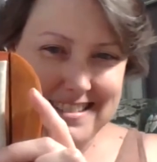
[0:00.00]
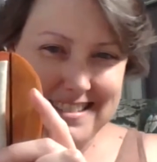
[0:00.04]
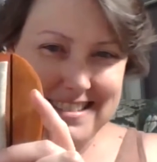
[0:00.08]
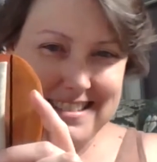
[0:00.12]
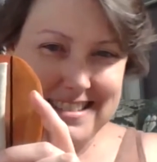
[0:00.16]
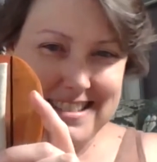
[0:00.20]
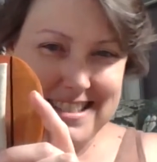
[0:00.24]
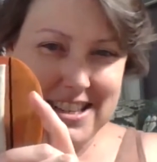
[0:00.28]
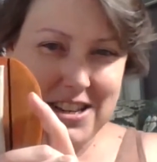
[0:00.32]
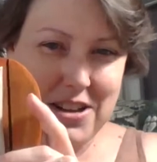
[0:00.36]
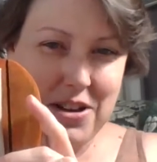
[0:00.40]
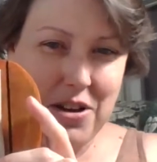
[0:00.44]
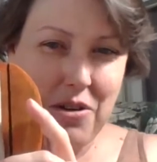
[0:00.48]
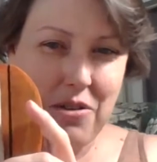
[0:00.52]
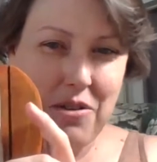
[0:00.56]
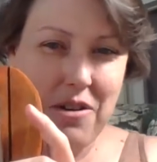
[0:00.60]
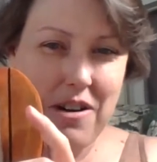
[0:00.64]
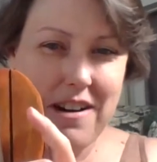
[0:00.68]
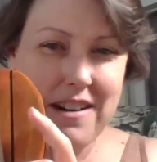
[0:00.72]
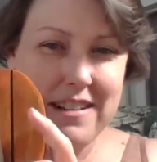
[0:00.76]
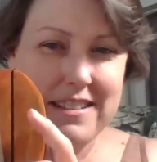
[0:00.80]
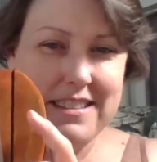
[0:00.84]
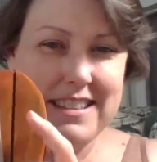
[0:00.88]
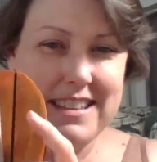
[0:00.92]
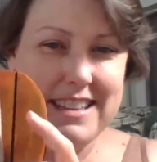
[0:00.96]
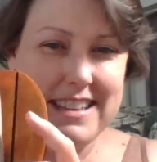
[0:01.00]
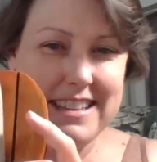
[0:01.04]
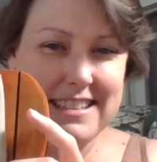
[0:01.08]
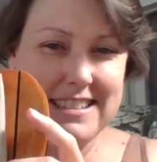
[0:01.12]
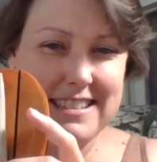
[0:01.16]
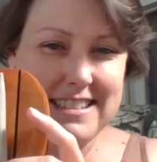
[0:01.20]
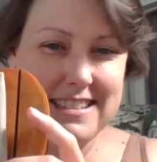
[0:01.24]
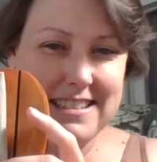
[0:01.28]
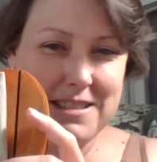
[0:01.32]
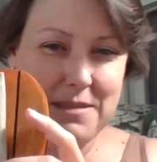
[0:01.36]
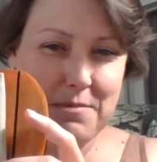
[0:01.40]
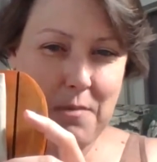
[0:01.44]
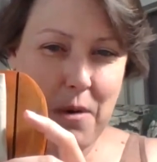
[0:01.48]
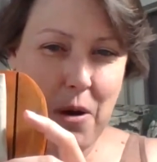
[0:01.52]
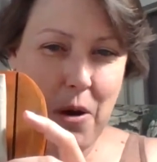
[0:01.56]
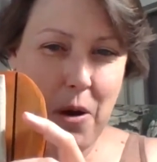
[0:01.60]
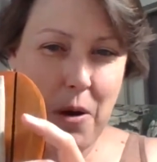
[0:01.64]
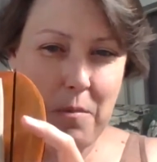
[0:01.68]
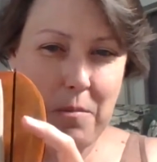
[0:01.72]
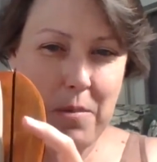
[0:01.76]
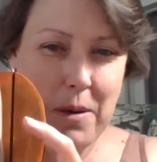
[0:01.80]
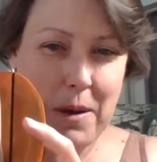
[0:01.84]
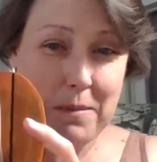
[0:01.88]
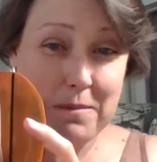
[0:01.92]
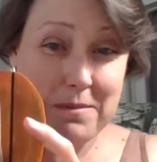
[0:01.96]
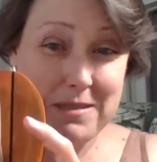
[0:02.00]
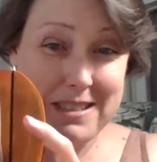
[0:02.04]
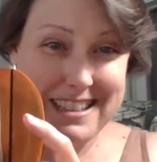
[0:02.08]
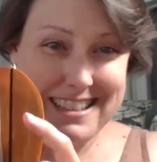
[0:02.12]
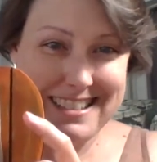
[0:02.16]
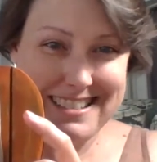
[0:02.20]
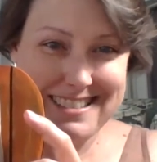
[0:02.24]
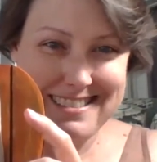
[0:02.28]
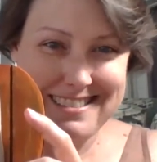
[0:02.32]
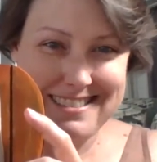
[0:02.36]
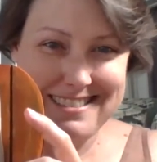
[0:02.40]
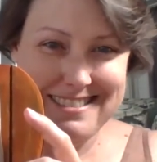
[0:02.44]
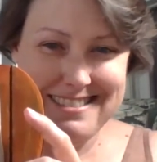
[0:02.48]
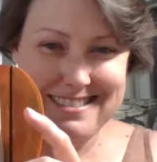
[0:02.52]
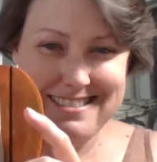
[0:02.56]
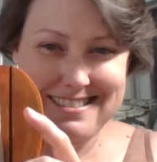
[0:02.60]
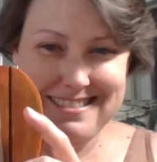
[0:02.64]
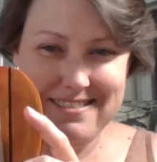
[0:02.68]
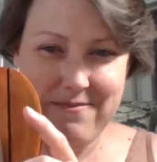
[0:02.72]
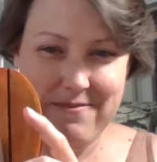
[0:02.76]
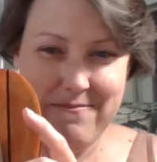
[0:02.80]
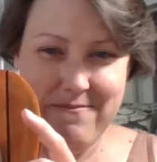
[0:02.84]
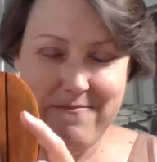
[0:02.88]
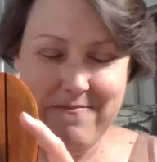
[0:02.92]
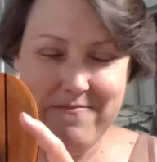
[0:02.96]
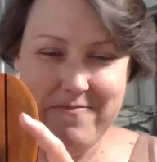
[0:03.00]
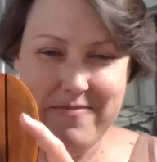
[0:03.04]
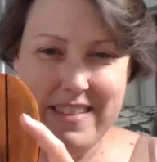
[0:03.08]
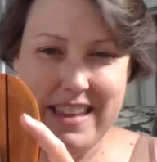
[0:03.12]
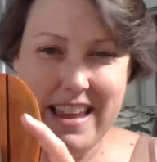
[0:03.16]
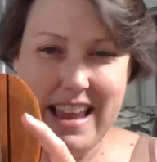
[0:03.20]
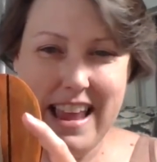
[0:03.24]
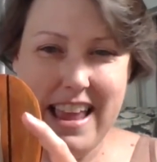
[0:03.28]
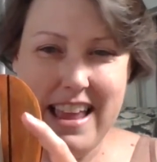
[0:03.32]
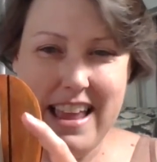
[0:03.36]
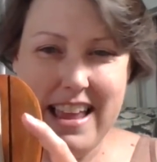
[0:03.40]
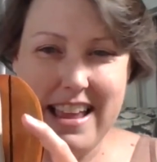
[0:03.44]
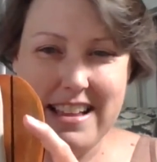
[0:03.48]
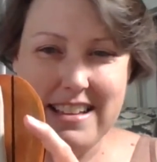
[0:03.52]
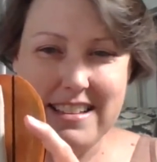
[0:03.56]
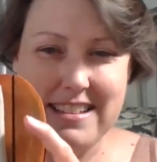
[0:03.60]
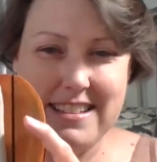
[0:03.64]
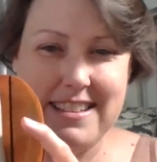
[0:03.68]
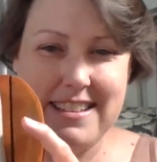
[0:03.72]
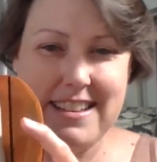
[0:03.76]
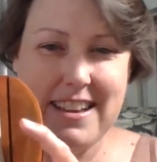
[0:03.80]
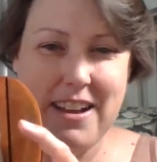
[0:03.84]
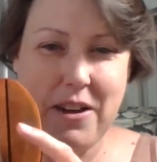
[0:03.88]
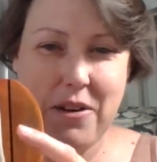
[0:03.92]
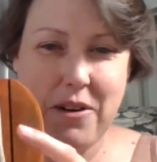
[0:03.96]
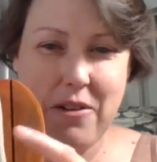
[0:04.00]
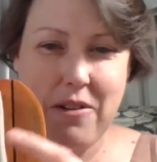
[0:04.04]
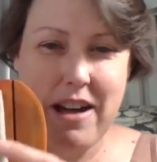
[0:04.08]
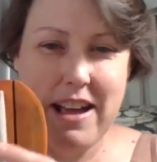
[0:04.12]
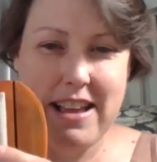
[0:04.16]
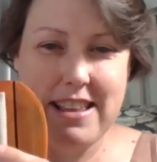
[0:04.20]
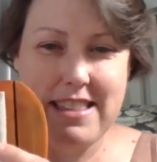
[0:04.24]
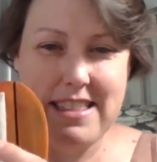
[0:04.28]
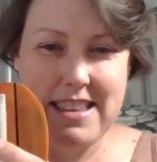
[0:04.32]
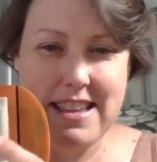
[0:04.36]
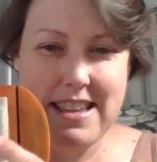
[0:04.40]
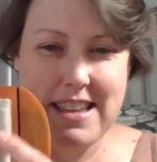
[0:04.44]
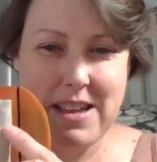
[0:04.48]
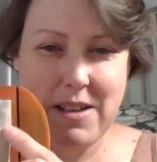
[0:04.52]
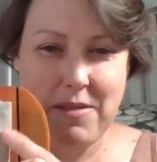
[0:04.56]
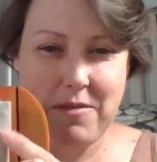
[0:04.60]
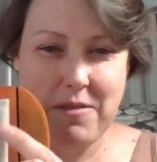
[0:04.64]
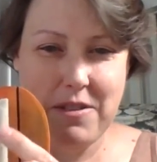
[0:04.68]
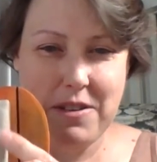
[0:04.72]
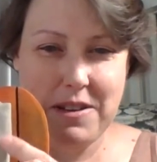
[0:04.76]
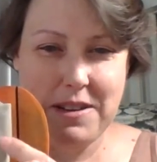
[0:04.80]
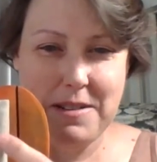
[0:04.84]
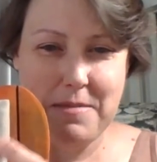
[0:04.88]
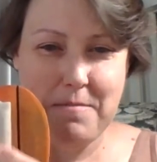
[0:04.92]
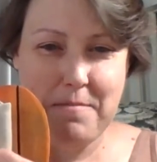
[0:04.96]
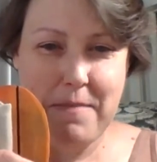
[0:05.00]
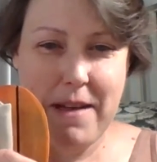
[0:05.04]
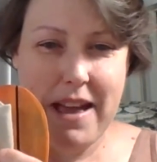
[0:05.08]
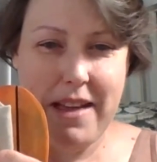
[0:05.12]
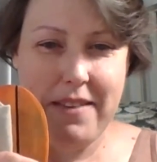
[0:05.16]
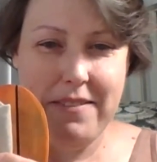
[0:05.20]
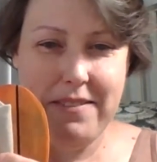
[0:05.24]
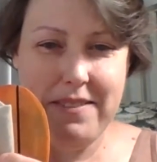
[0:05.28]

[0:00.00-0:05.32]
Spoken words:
to go on this small pumpkin. So I think I'm going to mount